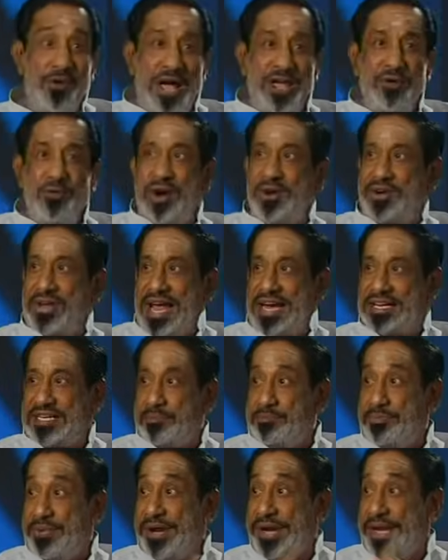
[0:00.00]
I want to act a
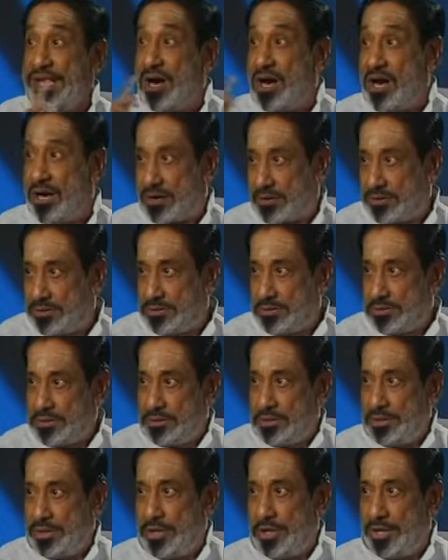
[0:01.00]
Periyar.
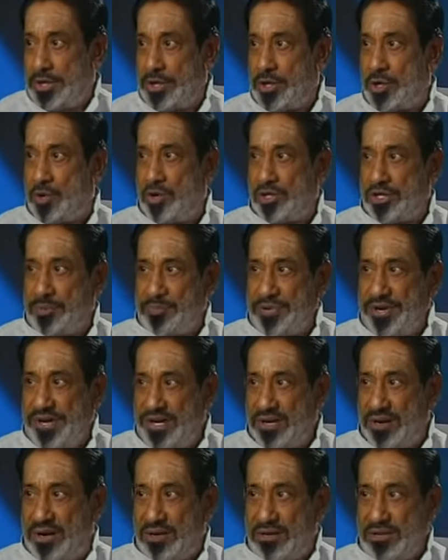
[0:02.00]
You know, the
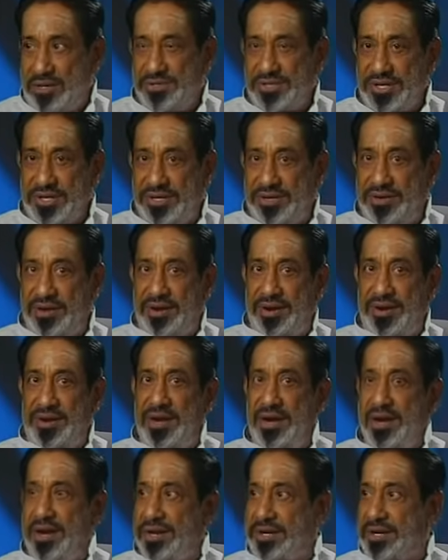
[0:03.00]
Periyar is a
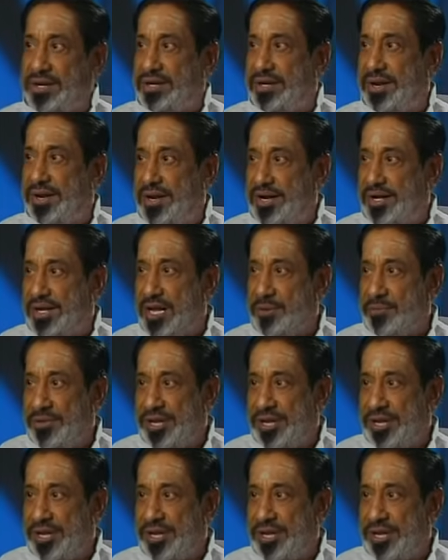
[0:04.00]
great, great,